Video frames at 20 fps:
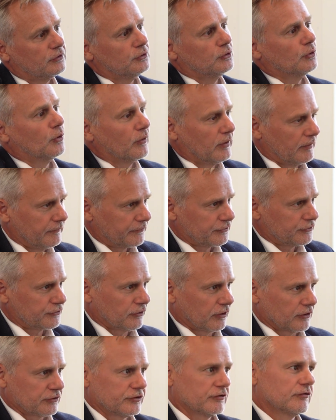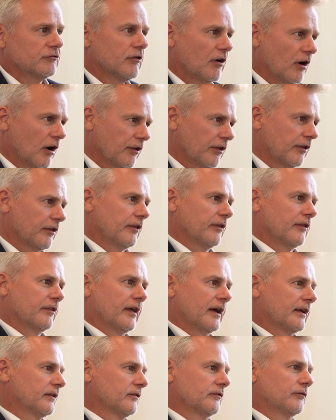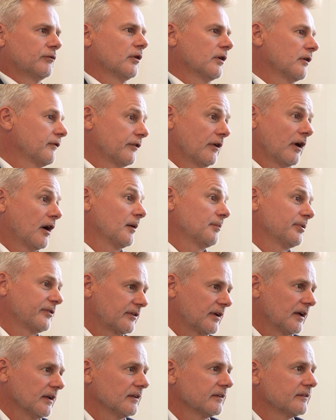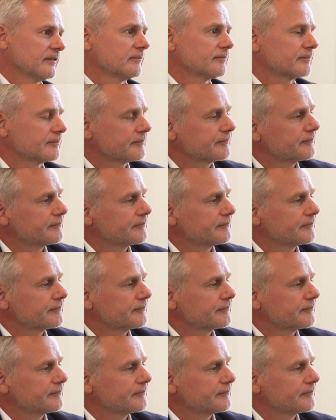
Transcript: your infrastructure rather than that of one of the hyperscalers?